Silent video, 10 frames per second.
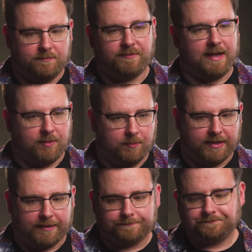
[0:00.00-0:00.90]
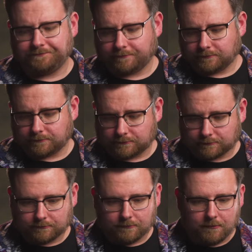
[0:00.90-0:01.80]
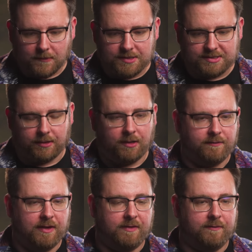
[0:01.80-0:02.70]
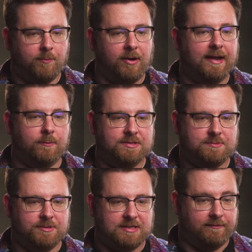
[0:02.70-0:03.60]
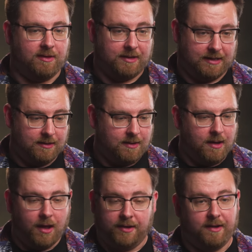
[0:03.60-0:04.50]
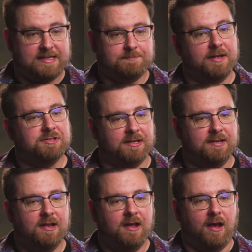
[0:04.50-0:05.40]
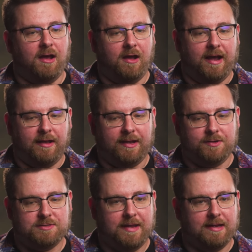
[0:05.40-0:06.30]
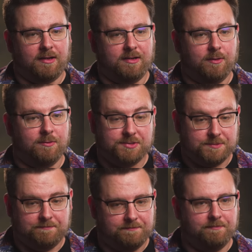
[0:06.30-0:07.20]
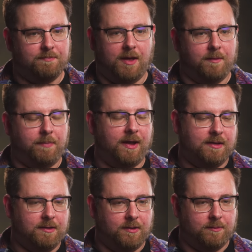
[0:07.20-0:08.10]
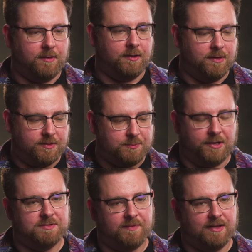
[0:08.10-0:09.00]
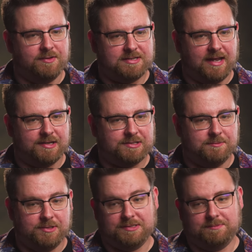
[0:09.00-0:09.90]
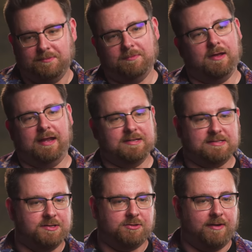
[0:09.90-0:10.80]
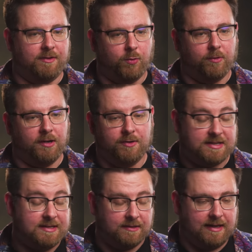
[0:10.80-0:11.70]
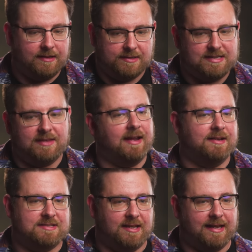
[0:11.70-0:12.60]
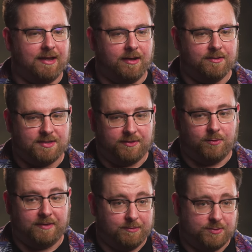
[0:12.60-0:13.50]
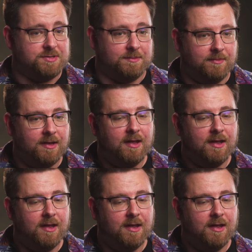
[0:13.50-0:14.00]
fame and money. So, you know, if a brand was giving me a nice budget and I got to make a huge, a huge production value sketch, just I had to center around Oreos, I didn't see that as selling out. I thought that was awesome.